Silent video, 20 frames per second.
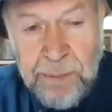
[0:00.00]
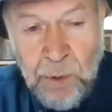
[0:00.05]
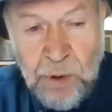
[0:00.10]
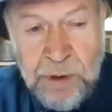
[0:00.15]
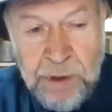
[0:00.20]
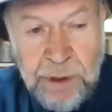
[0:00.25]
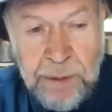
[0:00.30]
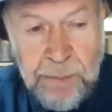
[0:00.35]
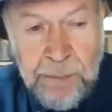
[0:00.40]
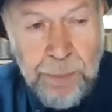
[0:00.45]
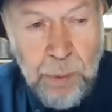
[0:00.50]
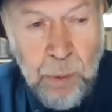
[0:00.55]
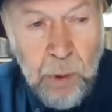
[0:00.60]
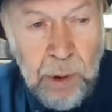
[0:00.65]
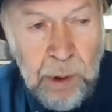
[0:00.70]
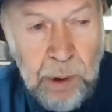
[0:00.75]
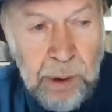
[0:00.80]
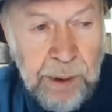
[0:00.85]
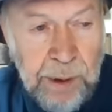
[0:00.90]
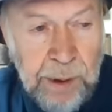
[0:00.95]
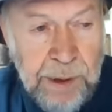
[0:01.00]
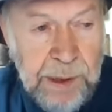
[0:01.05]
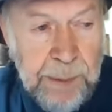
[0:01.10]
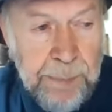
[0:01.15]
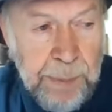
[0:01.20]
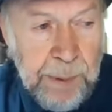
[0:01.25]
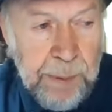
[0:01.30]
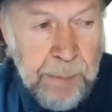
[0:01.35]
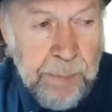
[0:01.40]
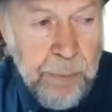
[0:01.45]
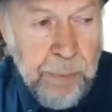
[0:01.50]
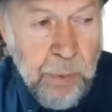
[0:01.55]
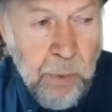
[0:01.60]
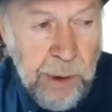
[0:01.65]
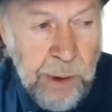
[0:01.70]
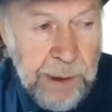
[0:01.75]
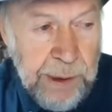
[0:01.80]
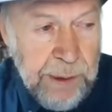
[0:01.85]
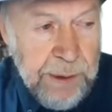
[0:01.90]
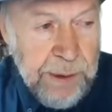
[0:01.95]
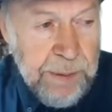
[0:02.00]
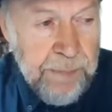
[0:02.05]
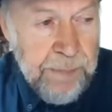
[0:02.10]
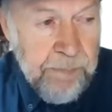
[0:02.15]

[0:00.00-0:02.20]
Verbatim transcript: most important tipping point